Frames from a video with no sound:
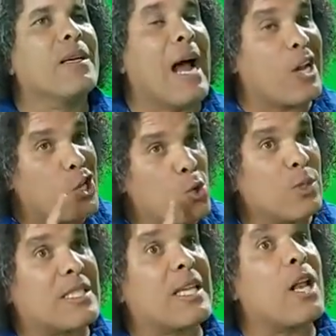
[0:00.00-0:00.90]
And you
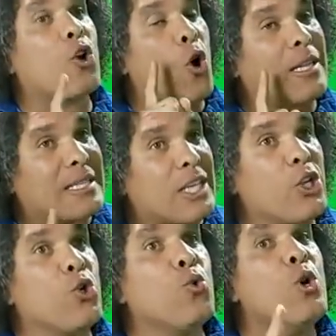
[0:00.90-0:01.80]
still
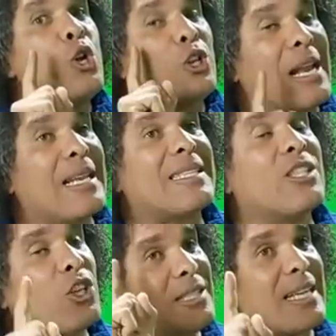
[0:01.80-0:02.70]
continue to listen
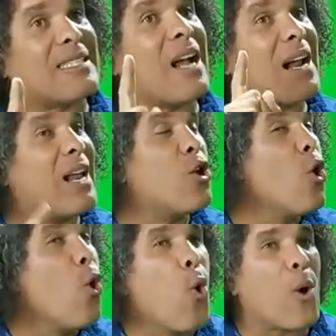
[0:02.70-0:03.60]
to TikTok Glenn
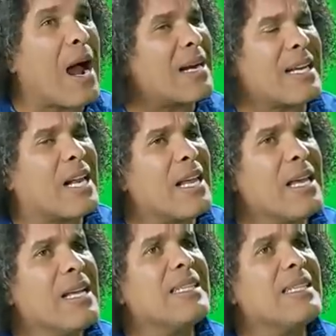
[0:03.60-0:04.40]
wholeheartedly?